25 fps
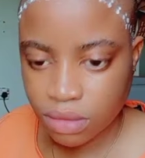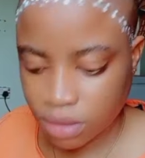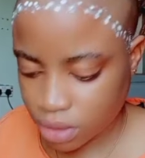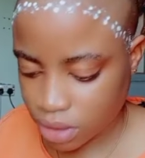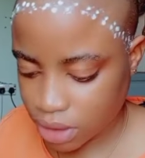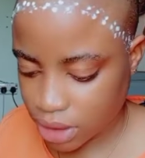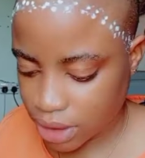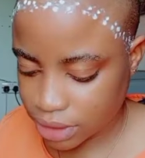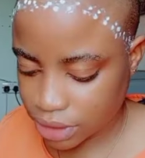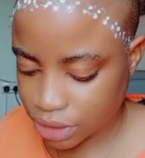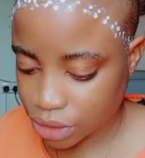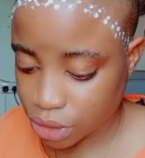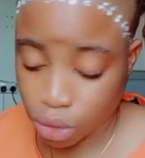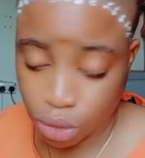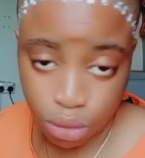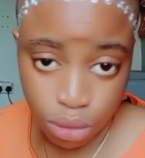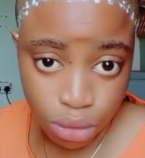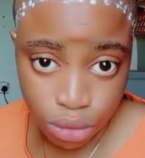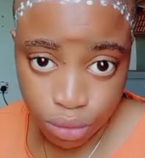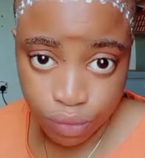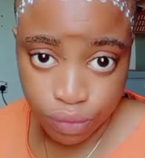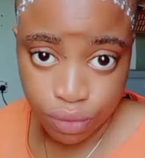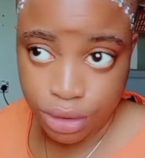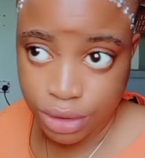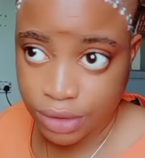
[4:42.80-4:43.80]
That's all
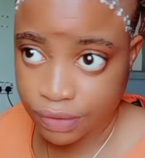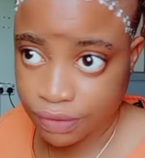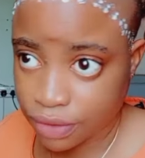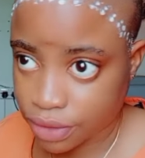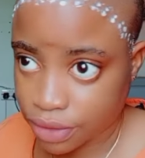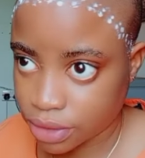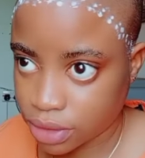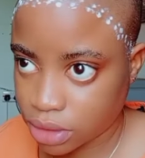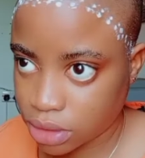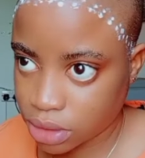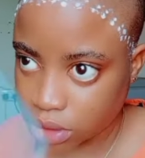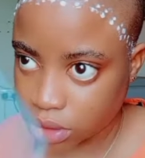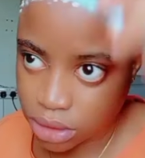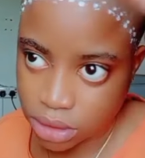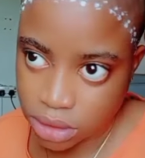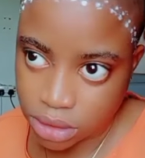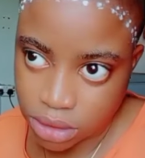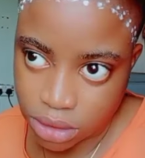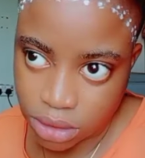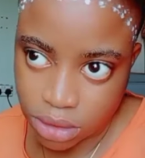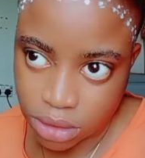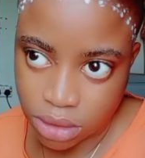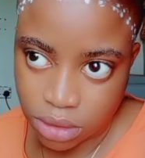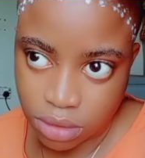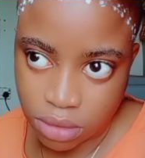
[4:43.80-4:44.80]
glue for the front. This is
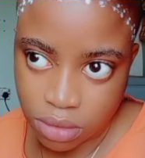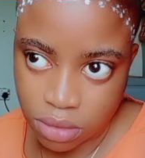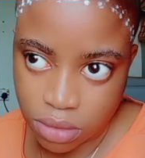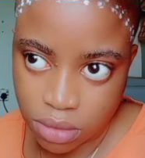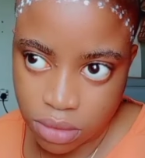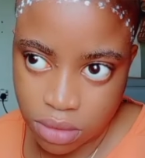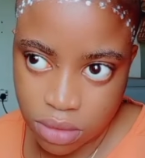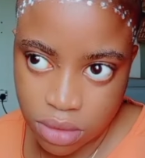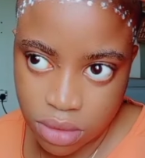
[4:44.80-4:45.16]
all the glue